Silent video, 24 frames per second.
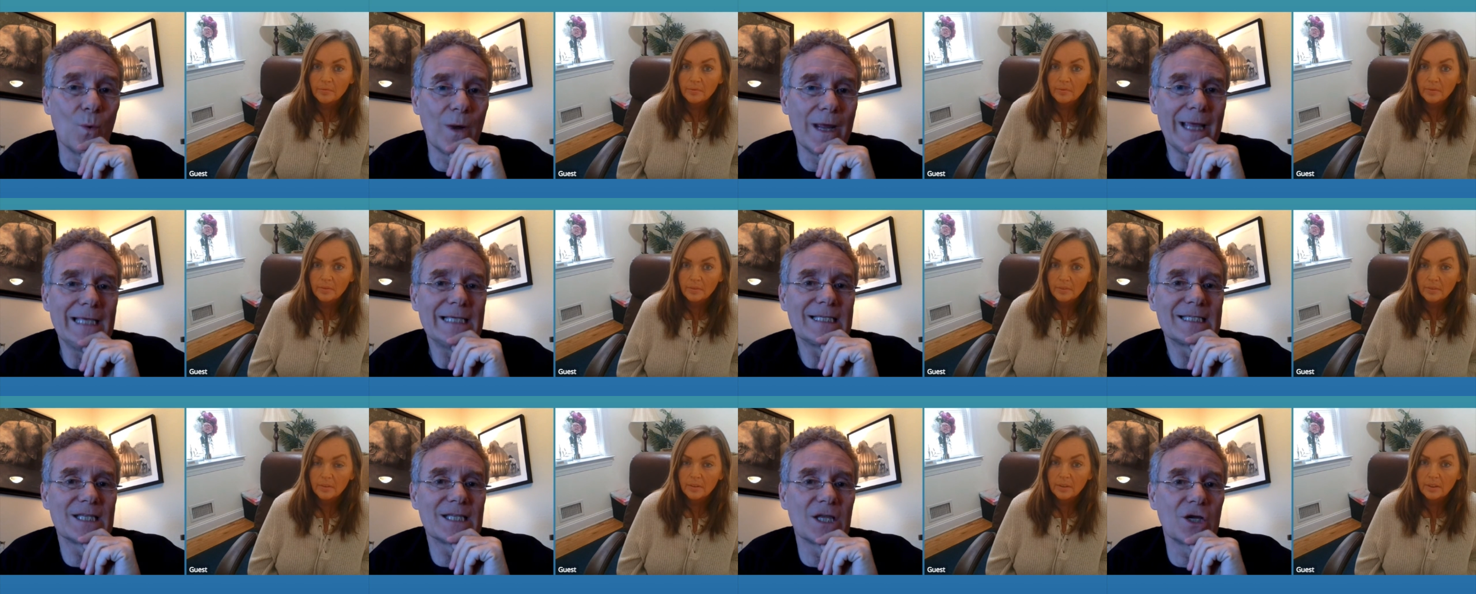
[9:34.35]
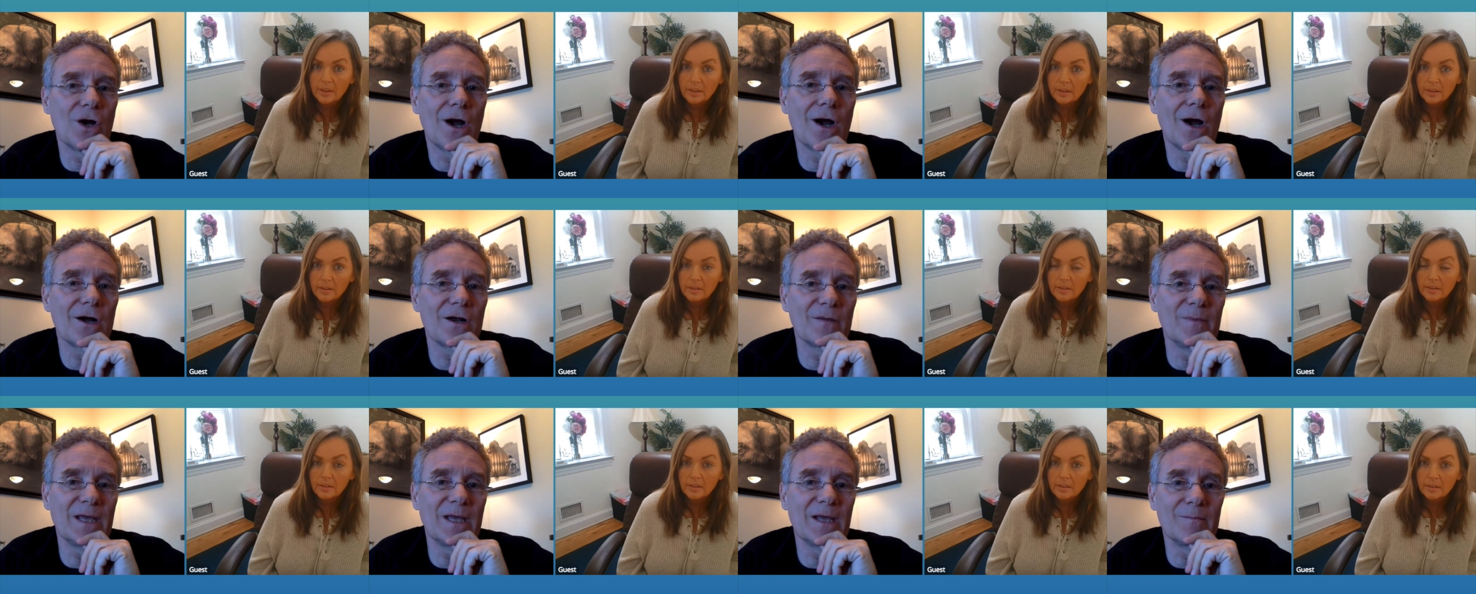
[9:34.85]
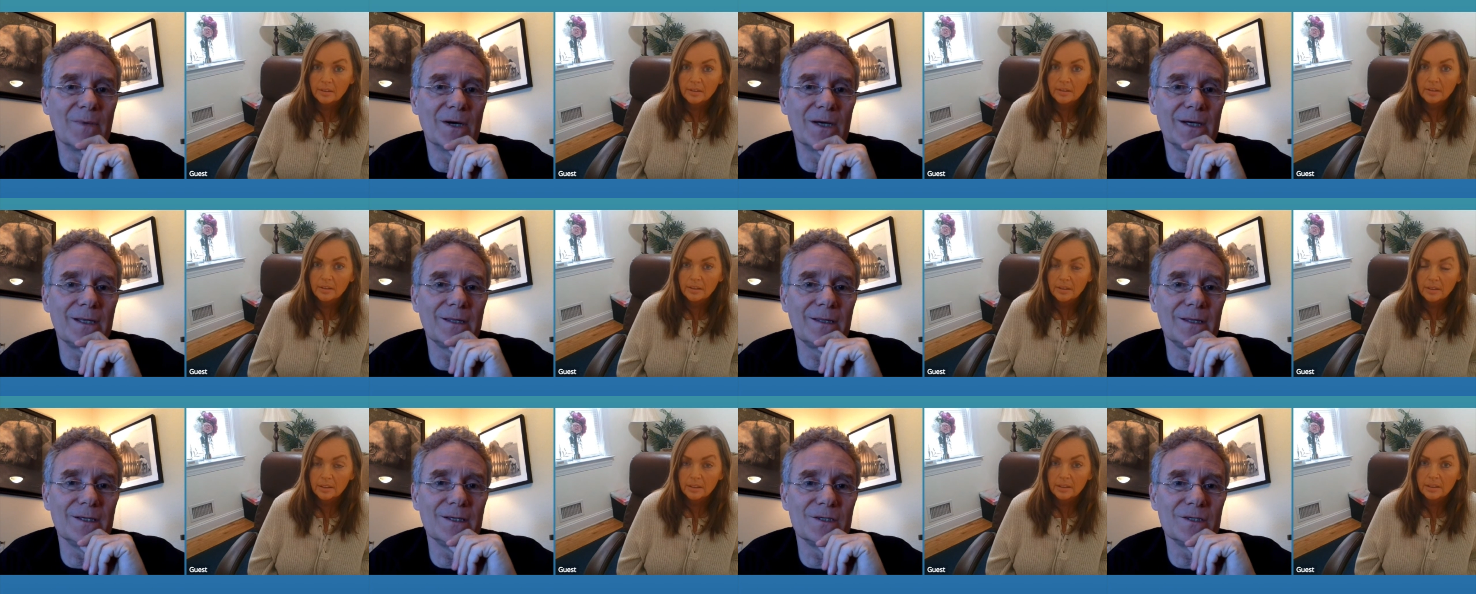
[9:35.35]
Speaker 1: ways there are to make
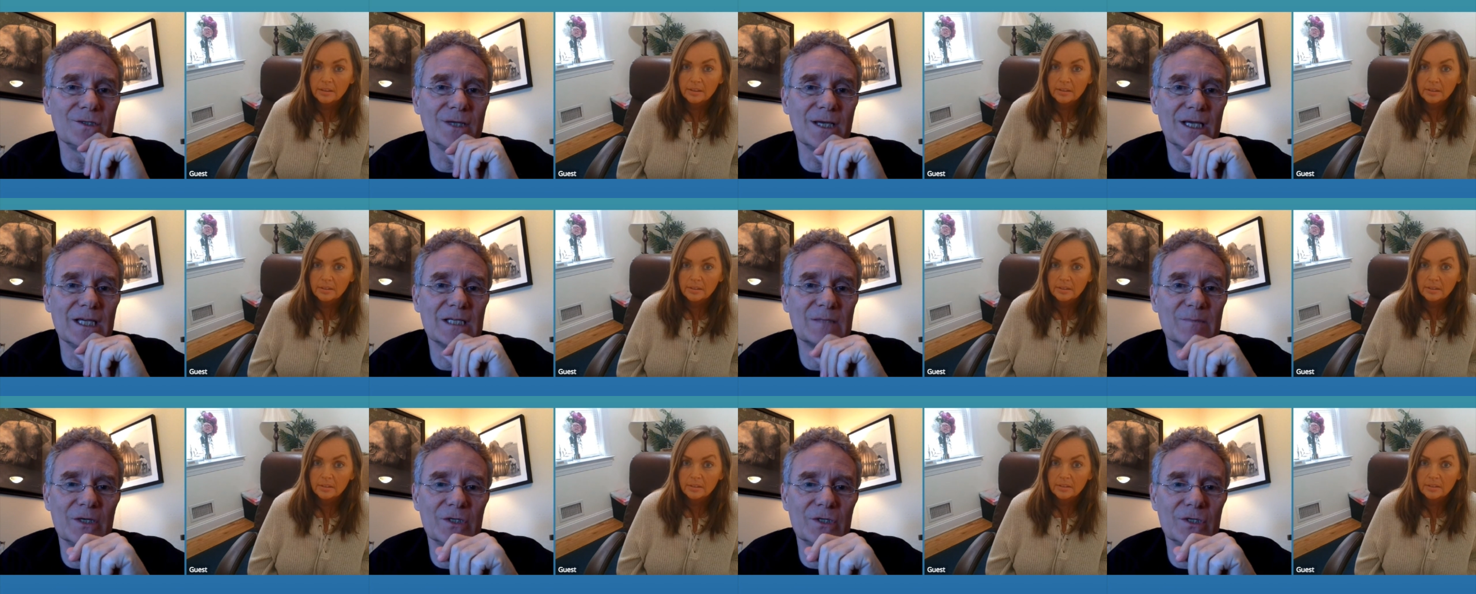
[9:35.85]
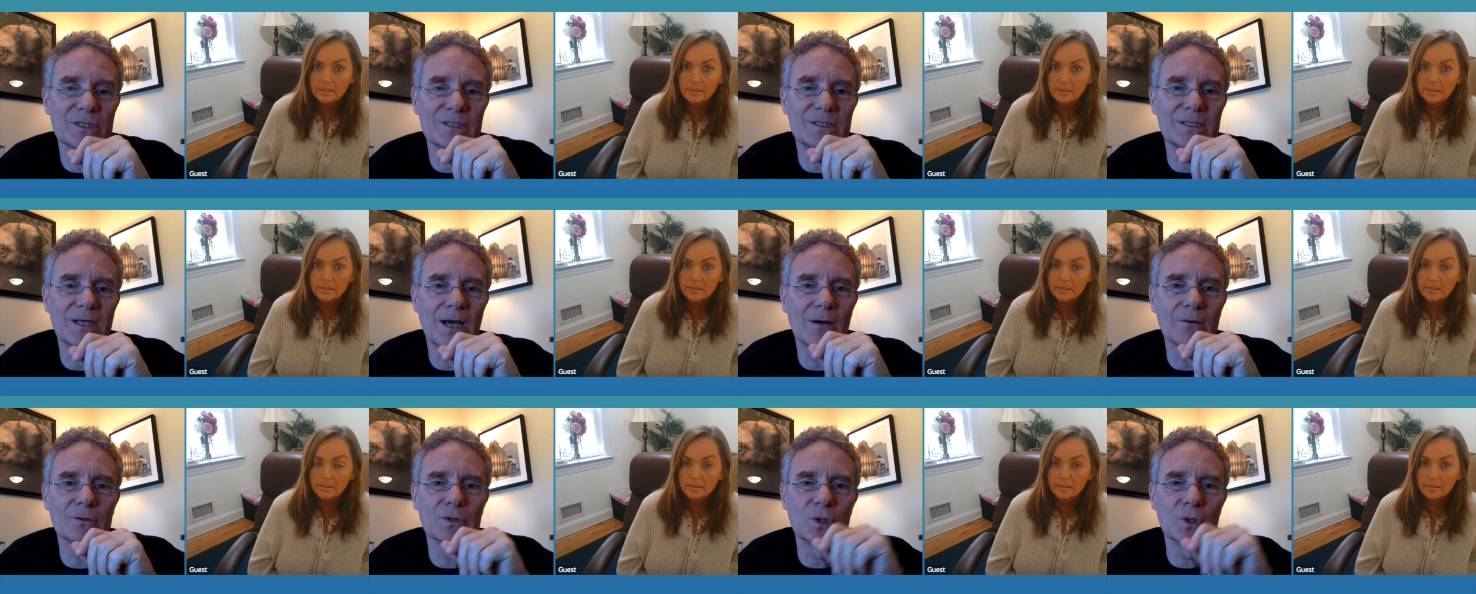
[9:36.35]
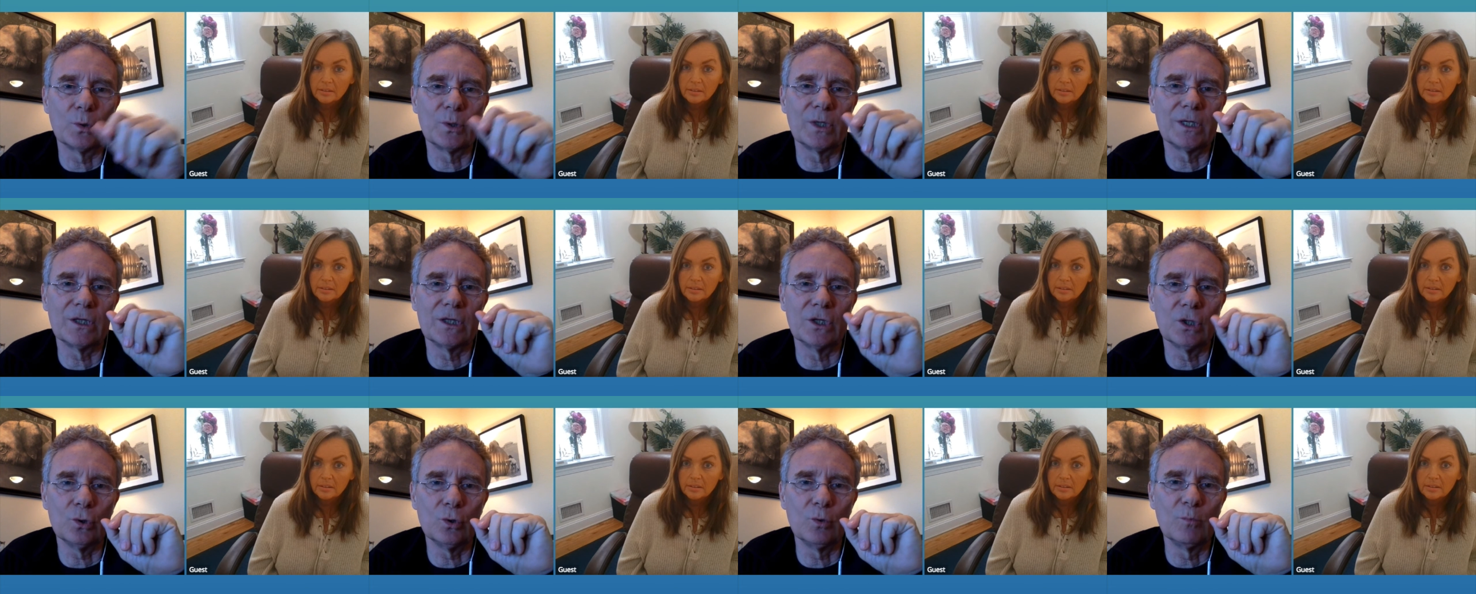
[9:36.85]
money these days by just
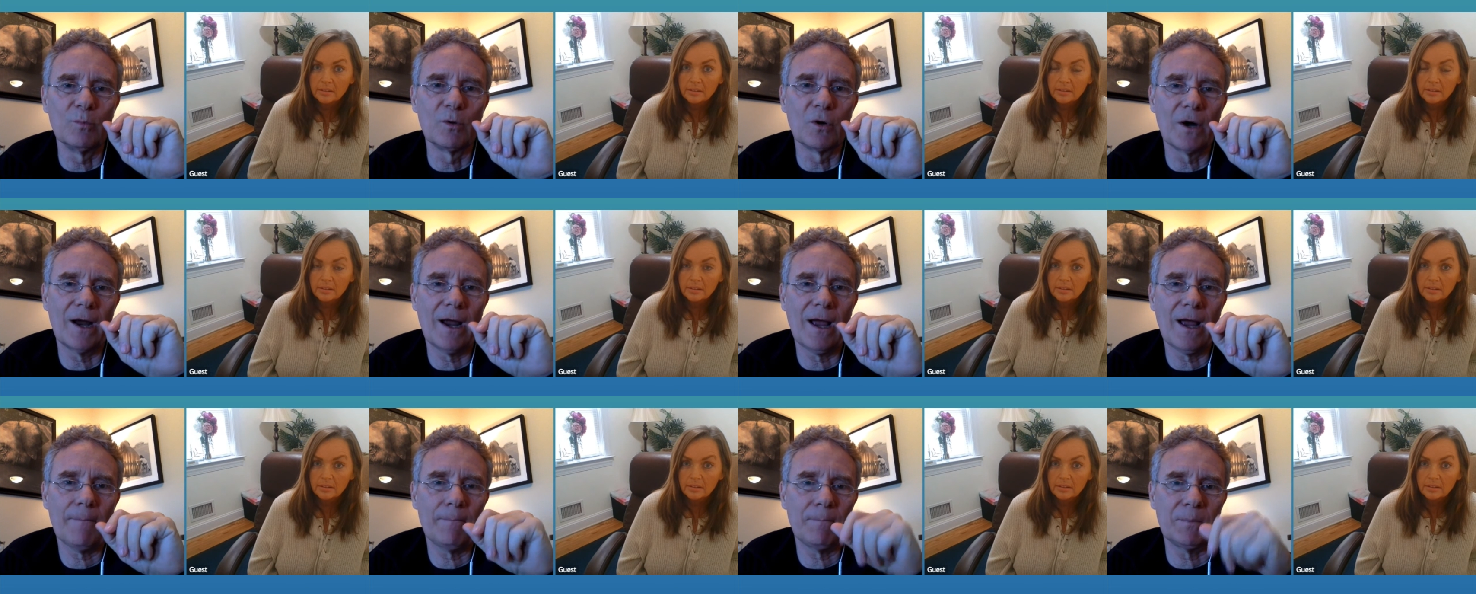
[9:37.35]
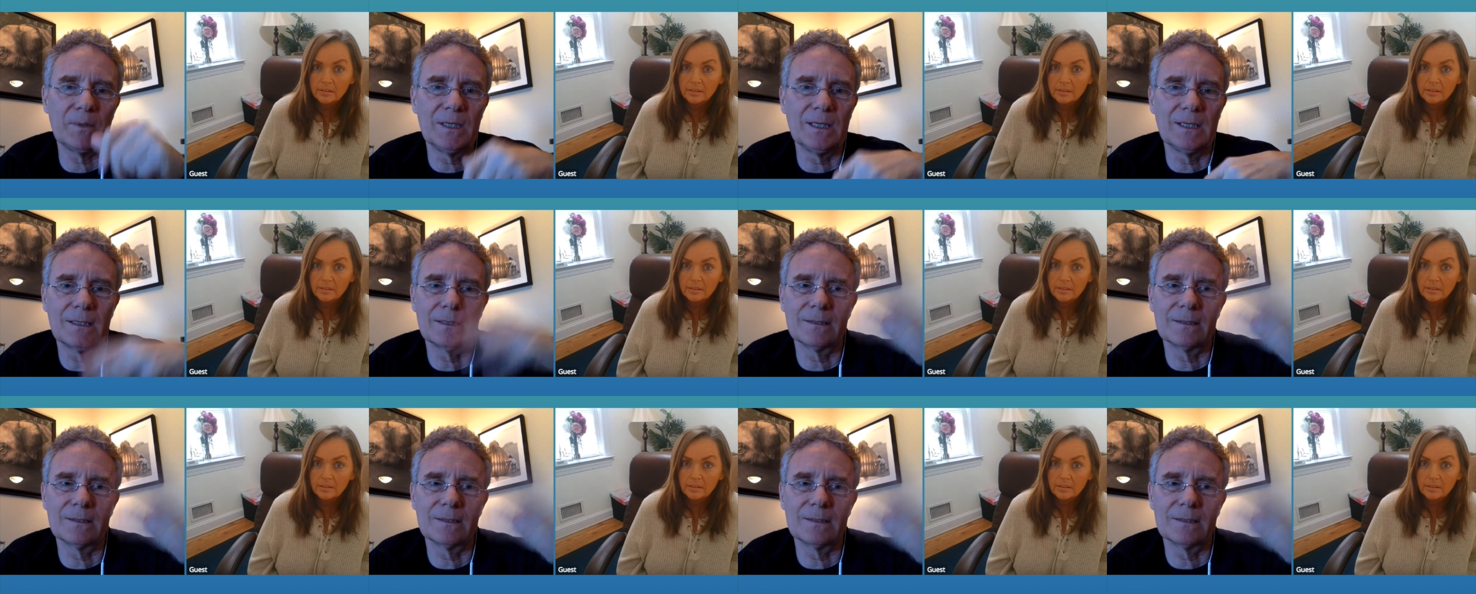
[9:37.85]
downloading the Uber app and you